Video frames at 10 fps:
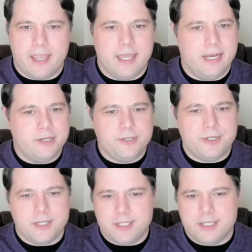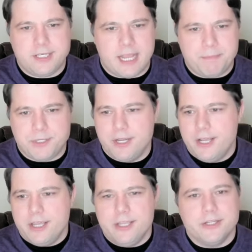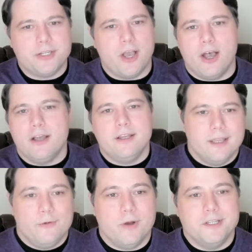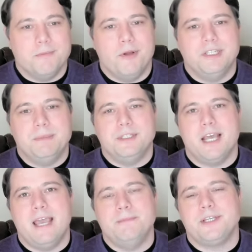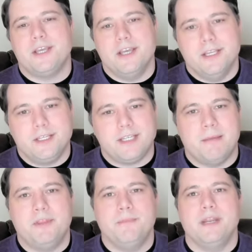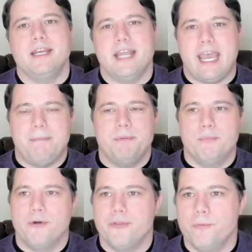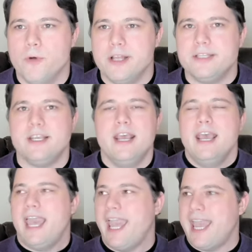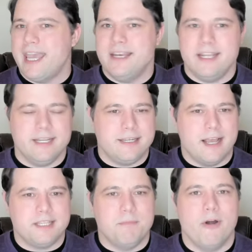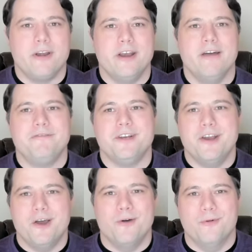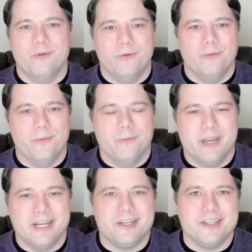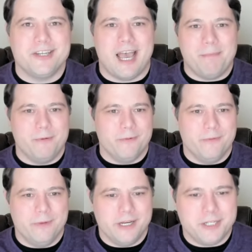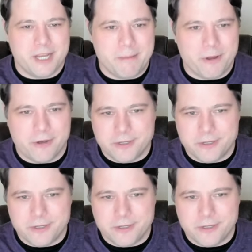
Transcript: And it's just the steps you saw. Runs it multiple times because some of them need to happen more than once, and it's not smart enough to know when it should stop and when it should keep going.